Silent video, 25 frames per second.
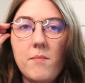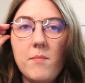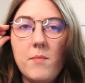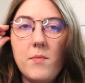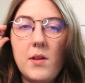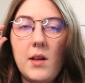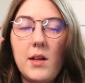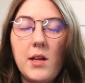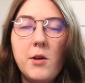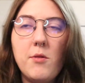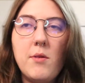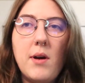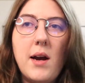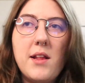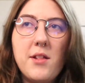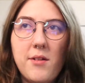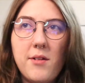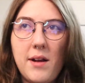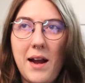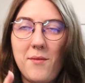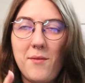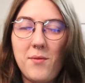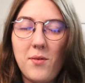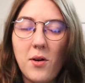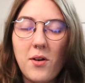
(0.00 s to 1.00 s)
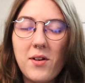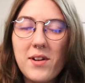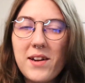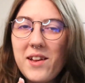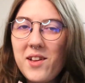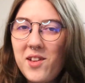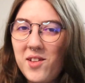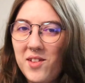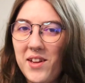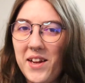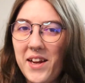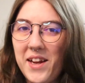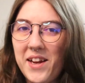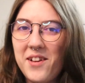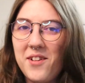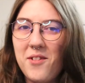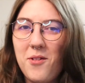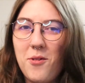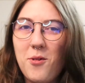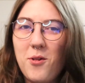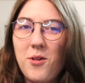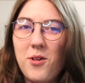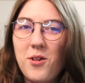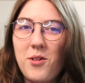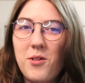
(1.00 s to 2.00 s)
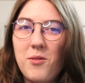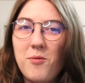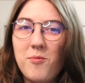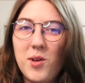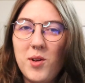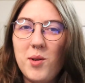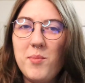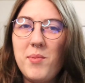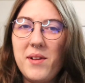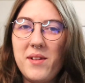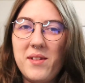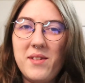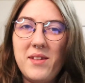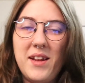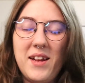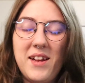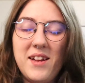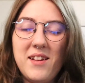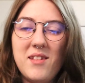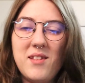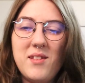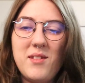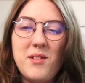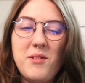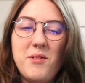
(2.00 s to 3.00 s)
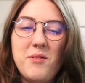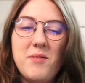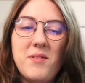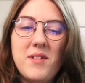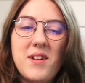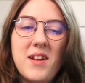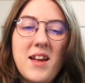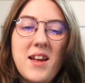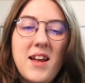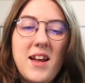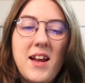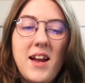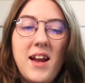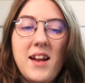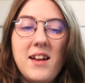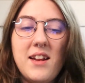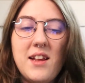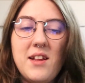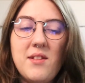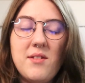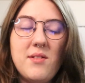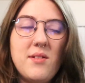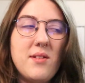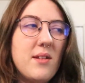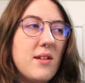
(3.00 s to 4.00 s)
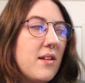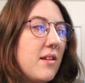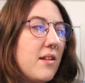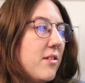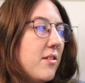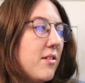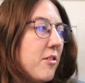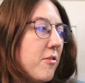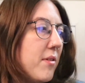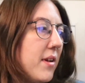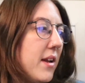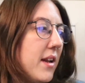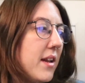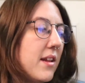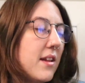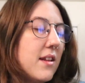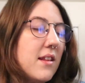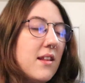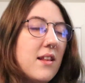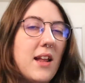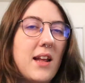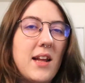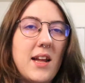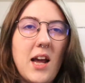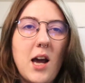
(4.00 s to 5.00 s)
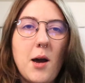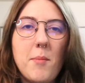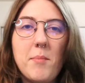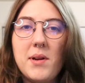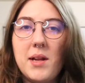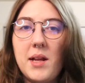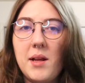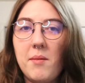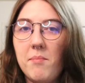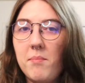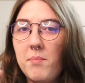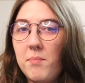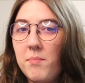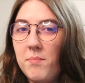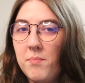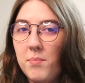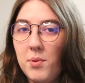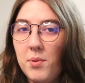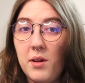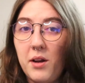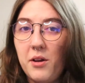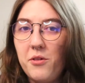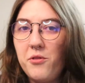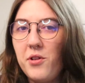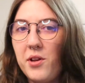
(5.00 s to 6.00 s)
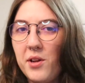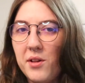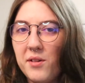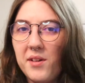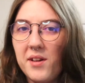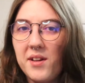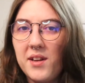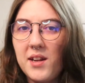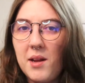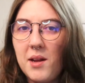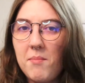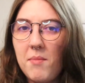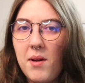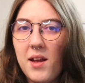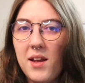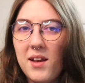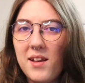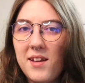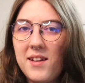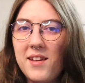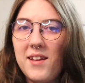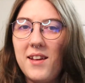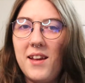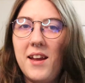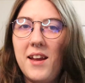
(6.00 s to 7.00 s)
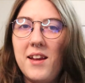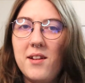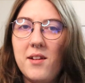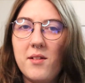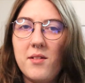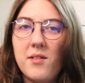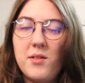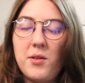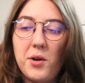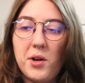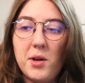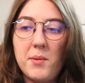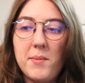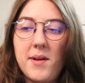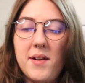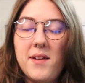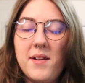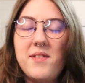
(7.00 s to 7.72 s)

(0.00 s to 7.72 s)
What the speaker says: either have already seen or will be seeing soon, and it's doing like how many plushies can I make in a certain amount of